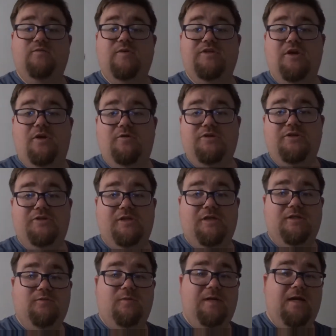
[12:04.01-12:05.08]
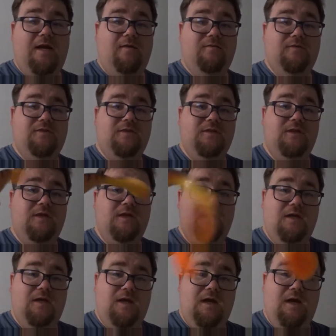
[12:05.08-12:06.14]
which I would use like a 20 ounce
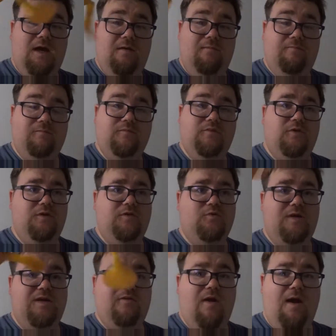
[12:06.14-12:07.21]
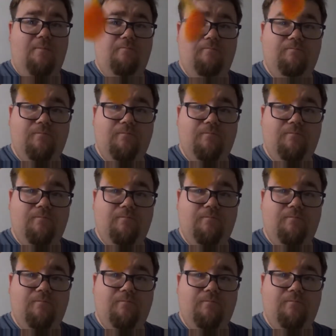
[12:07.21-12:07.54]
20 gram